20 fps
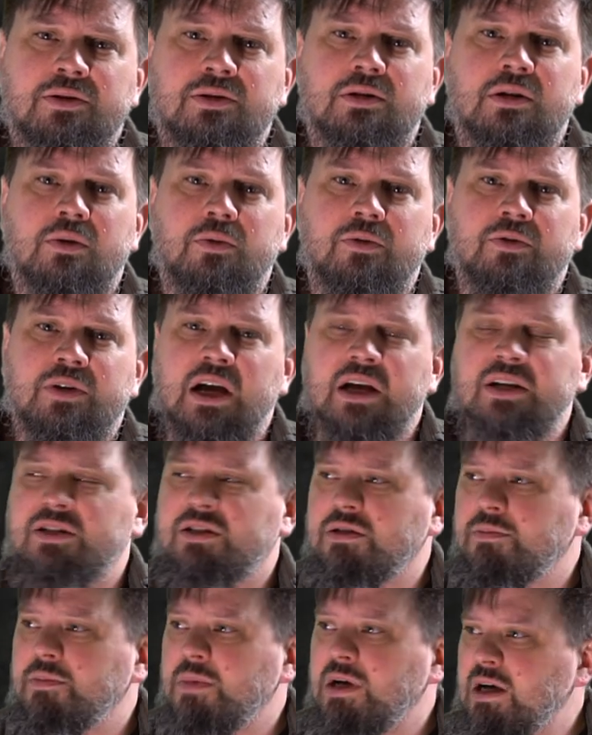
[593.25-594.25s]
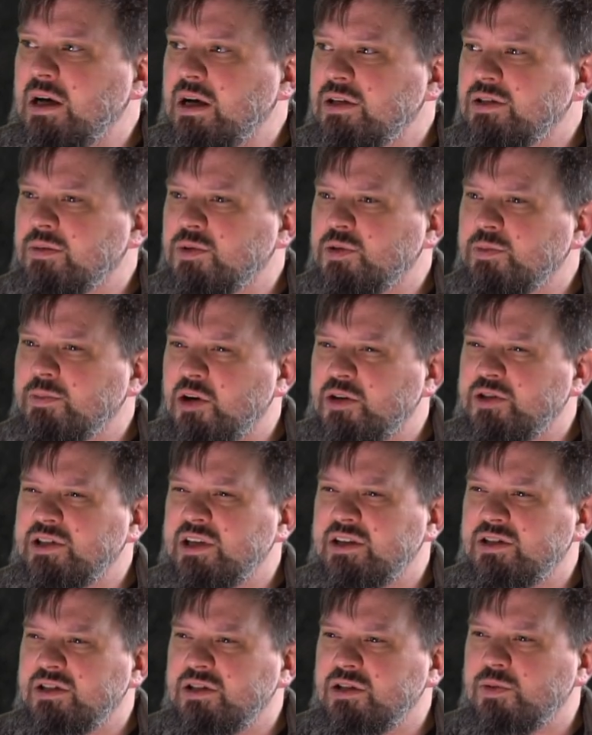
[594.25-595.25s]
So we've got some small
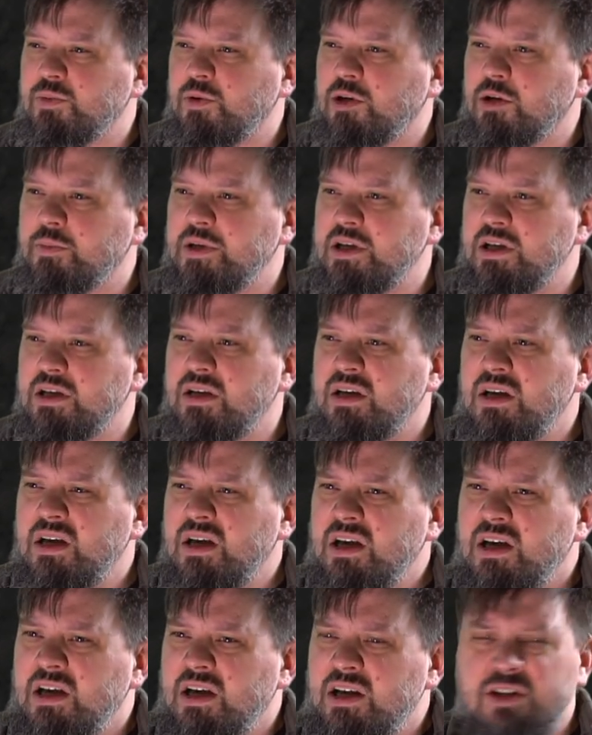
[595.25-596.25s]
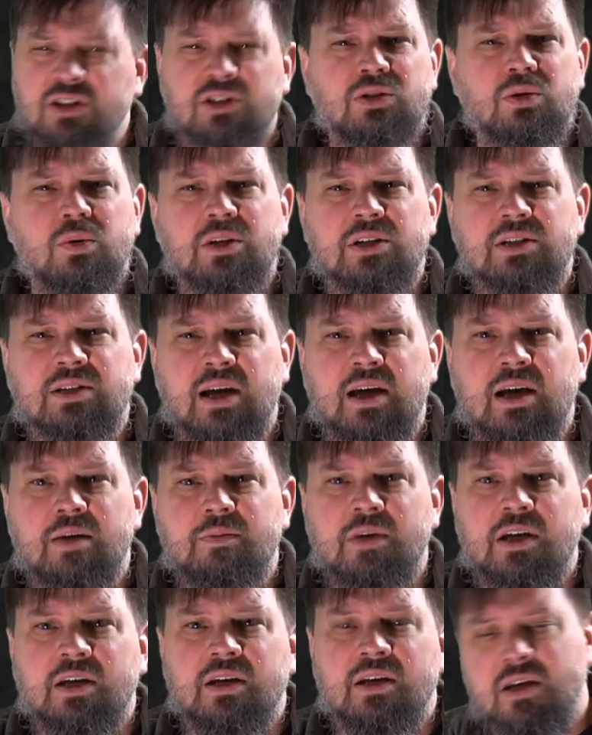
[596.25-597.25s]
sessions where it'll be just two at a
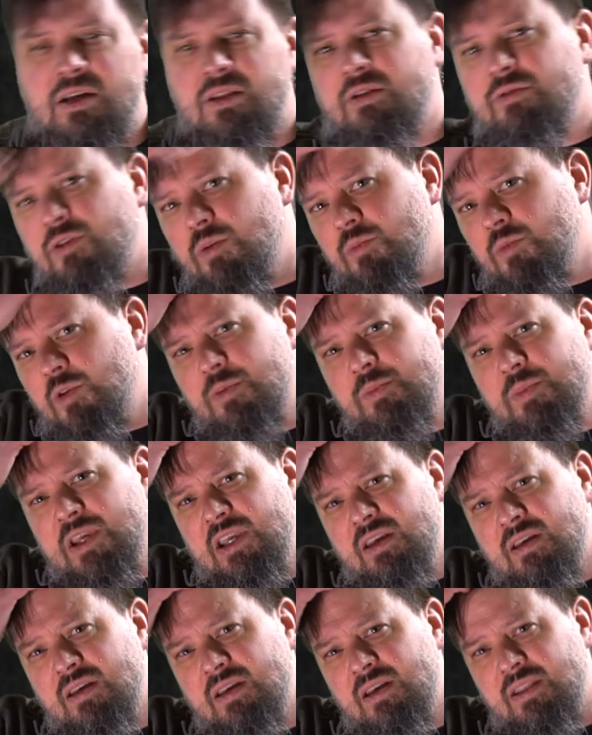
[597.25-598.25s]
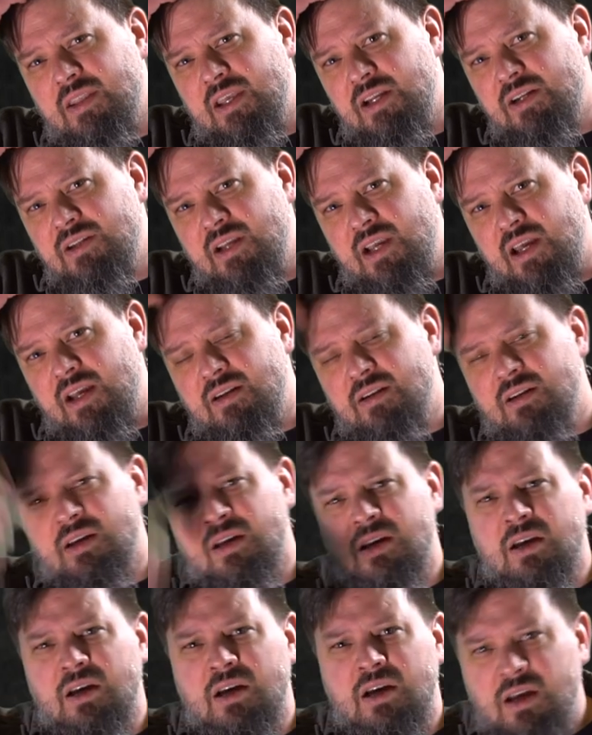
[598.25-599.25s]
time in the room with me, and they
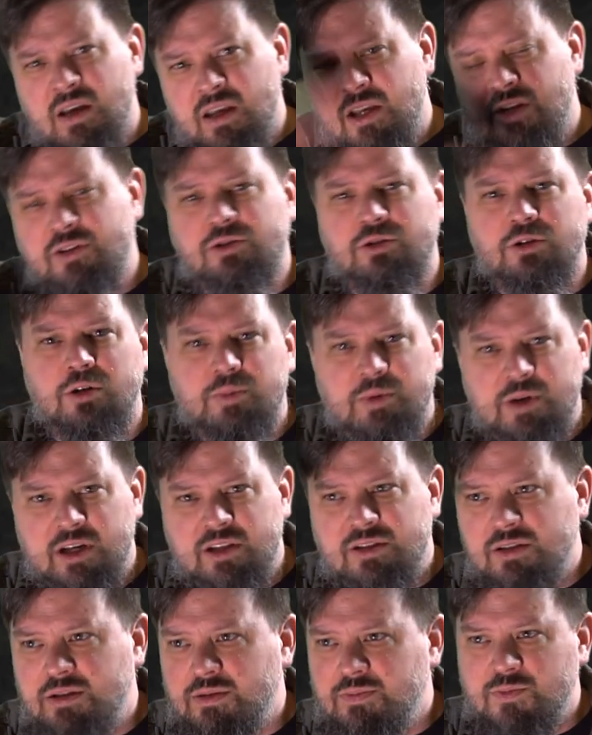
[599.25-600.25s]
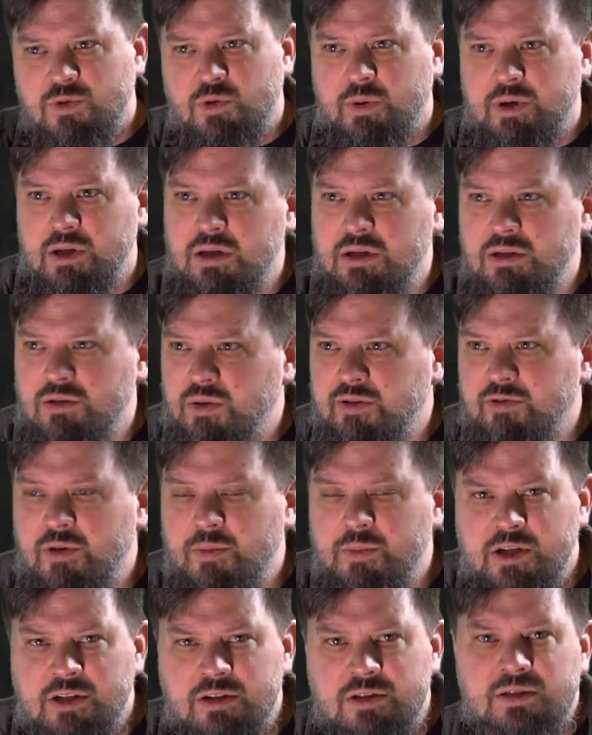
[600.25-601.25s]
each group gets 20, 25
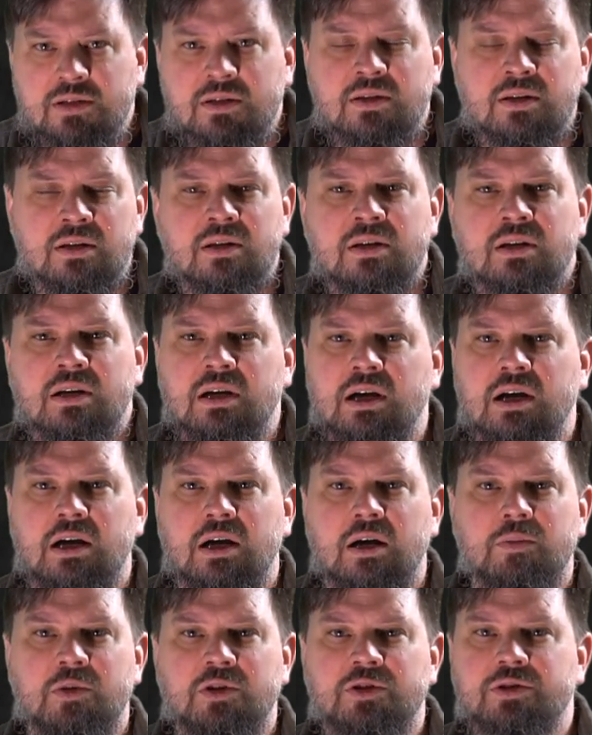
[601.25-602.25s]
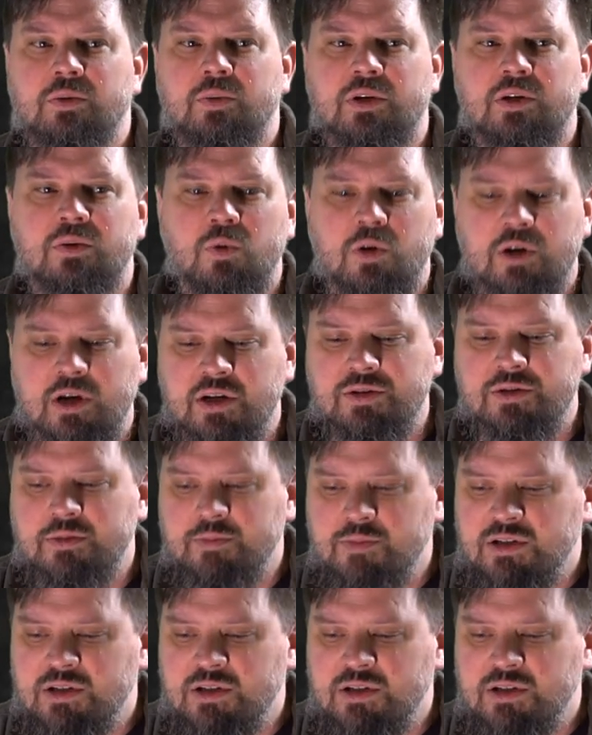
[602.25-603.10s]
minutes And so we can work on some